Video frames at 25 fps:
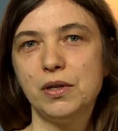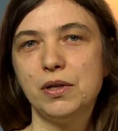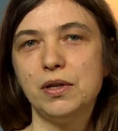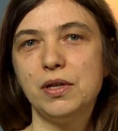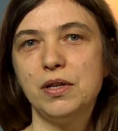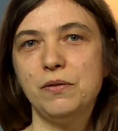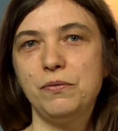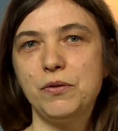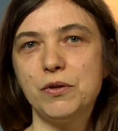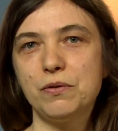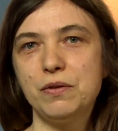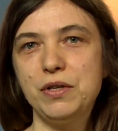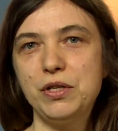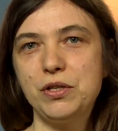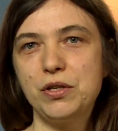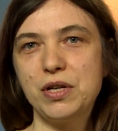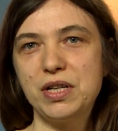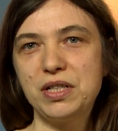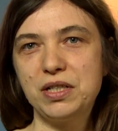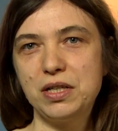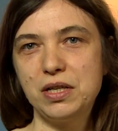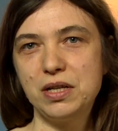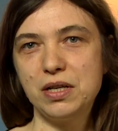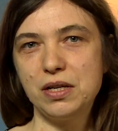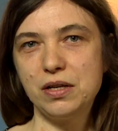If you're
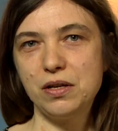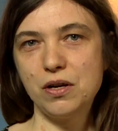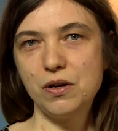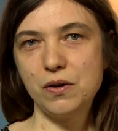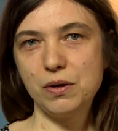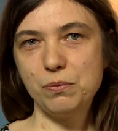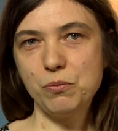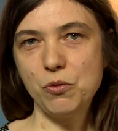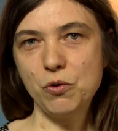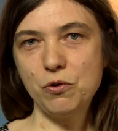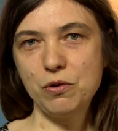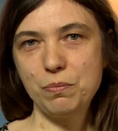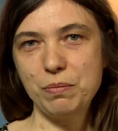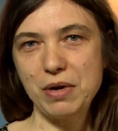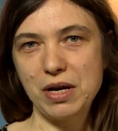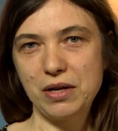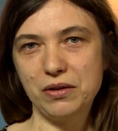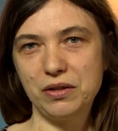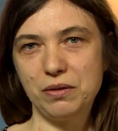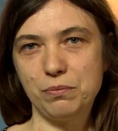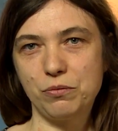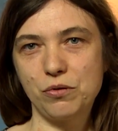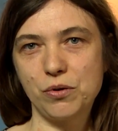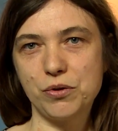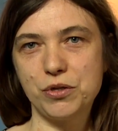interested in knowing more about
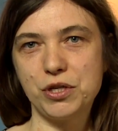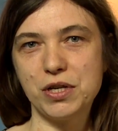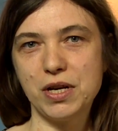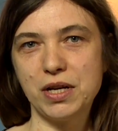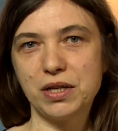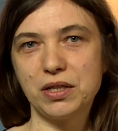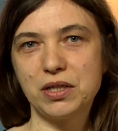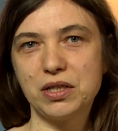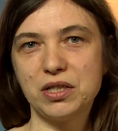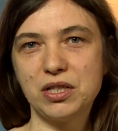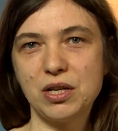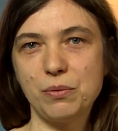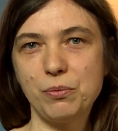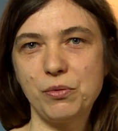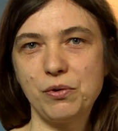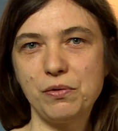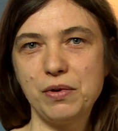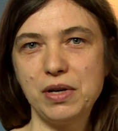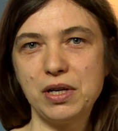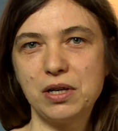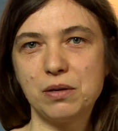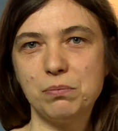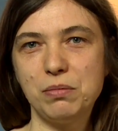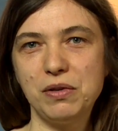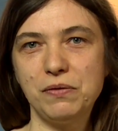the project, a
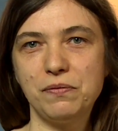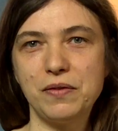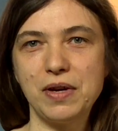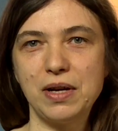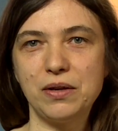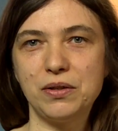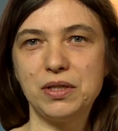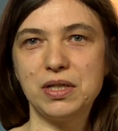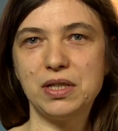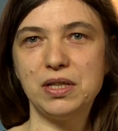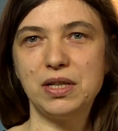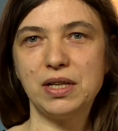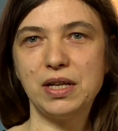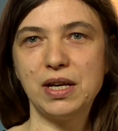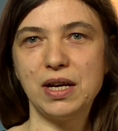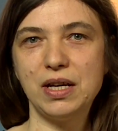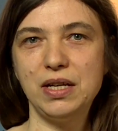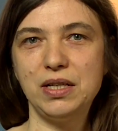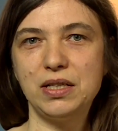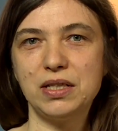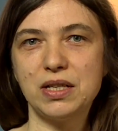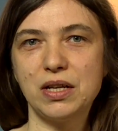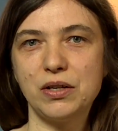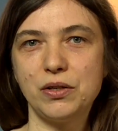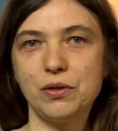summary can be found in the
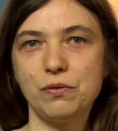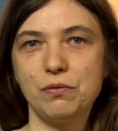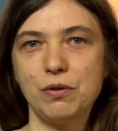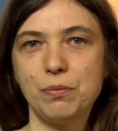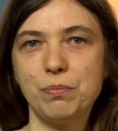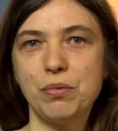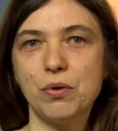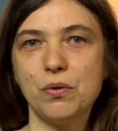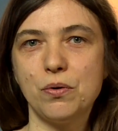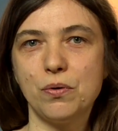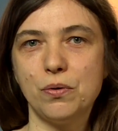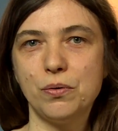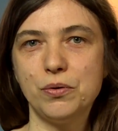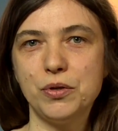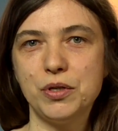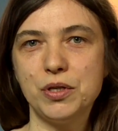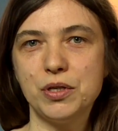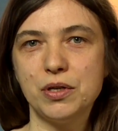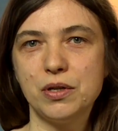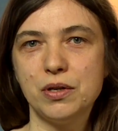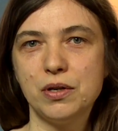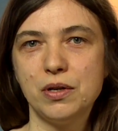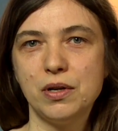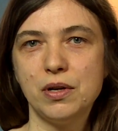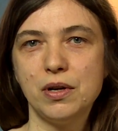case annual report.
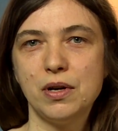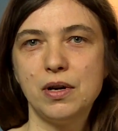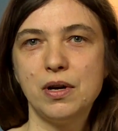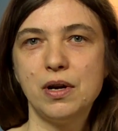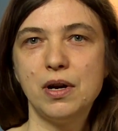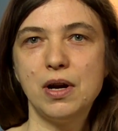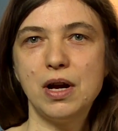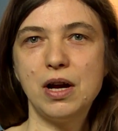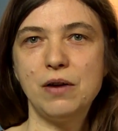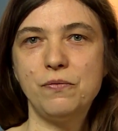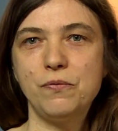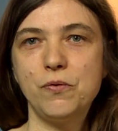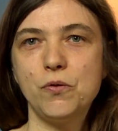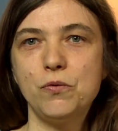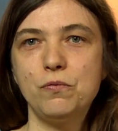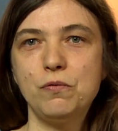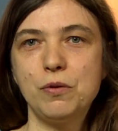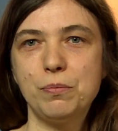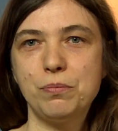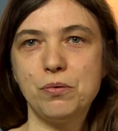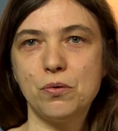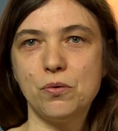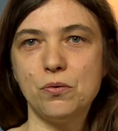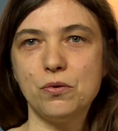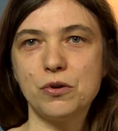Our full
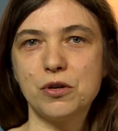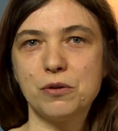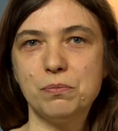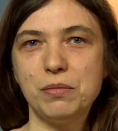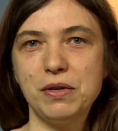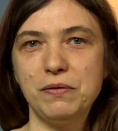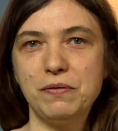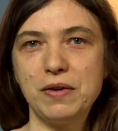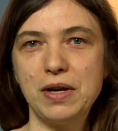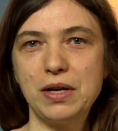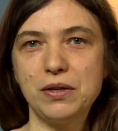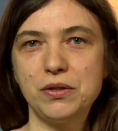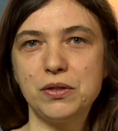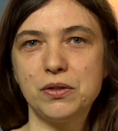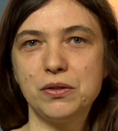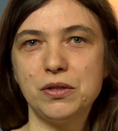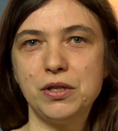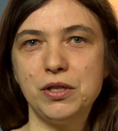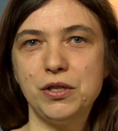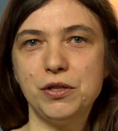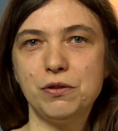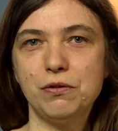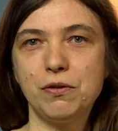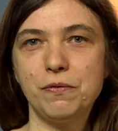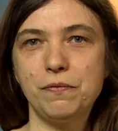report can be found on the
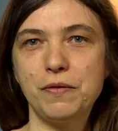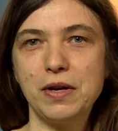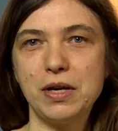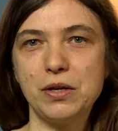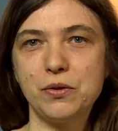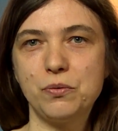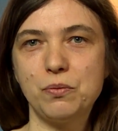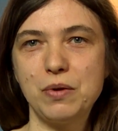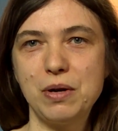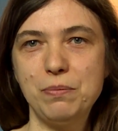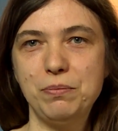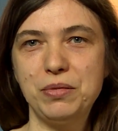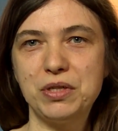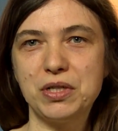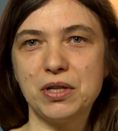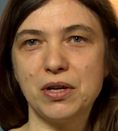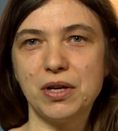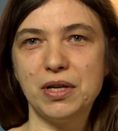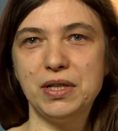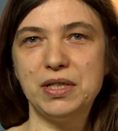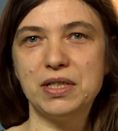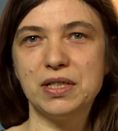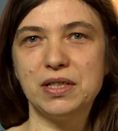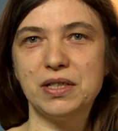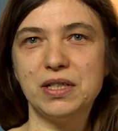Eurofound
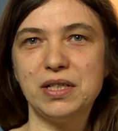website at